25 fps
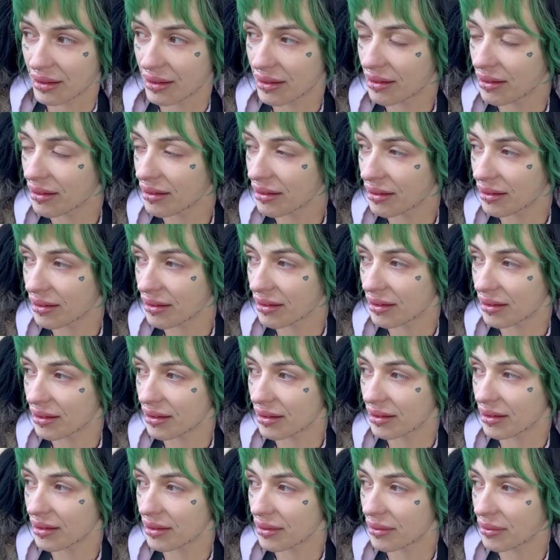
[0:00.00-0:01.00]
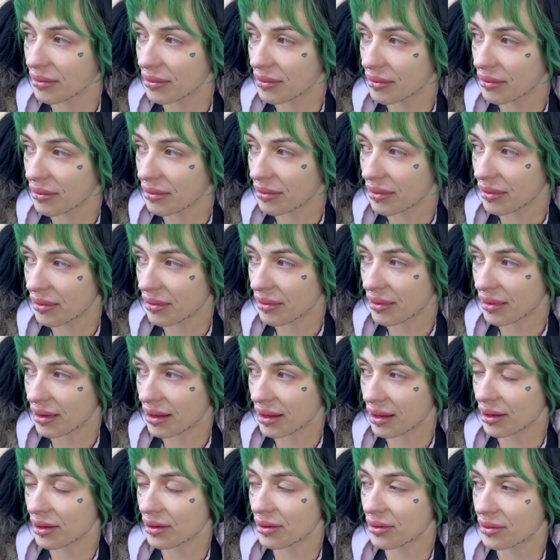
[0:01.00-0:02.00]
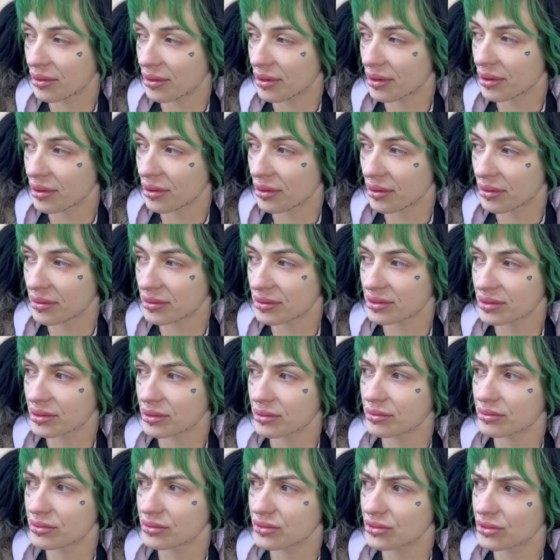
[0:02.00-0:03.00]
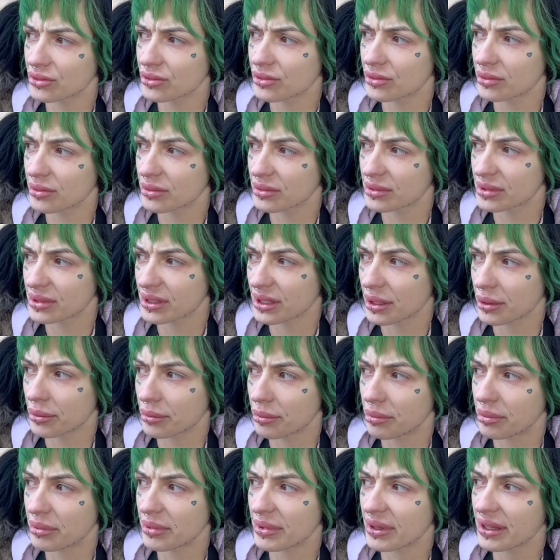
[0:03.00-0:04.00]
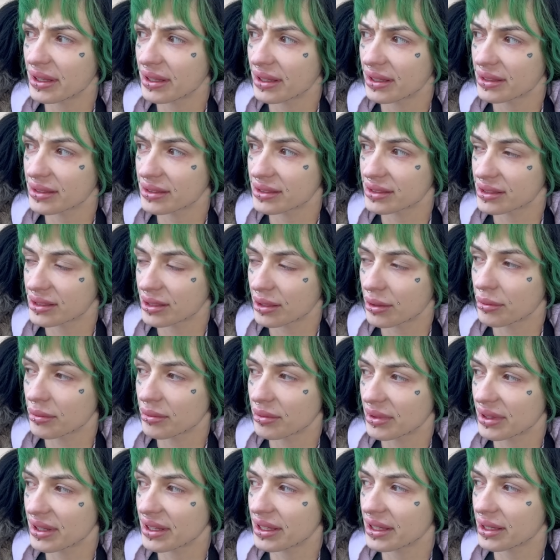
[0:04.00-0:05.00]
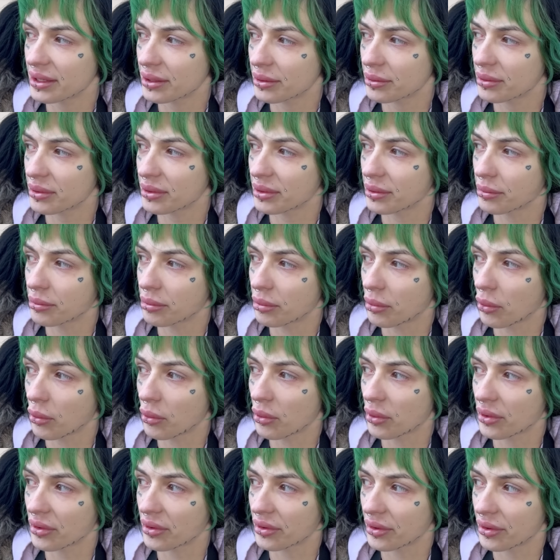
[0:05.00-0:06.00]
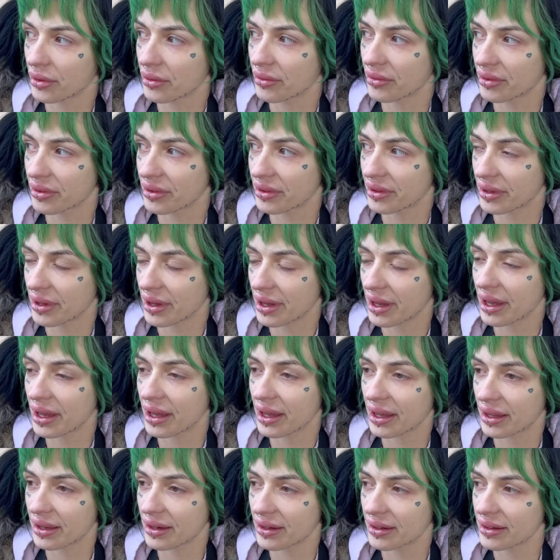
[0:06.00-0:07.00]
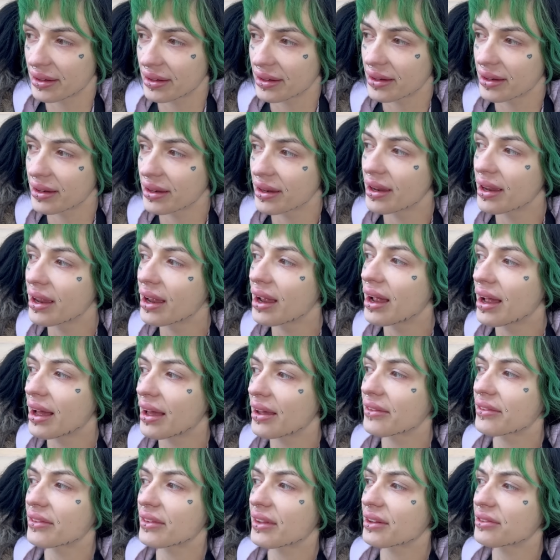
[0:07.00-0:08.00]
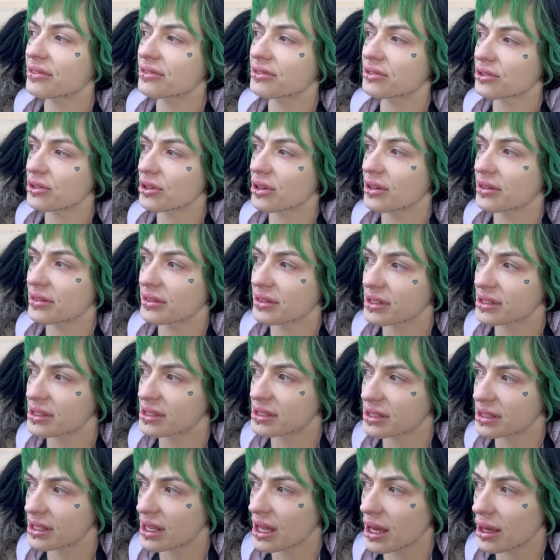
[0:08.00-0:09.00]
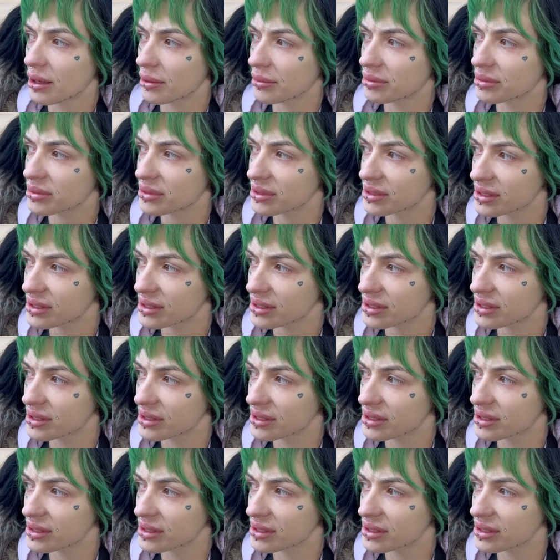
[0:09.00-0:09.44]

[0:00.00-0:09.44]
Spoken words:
I don't know. Some dude was like beating some lady with a board over the head. And left her on the steps.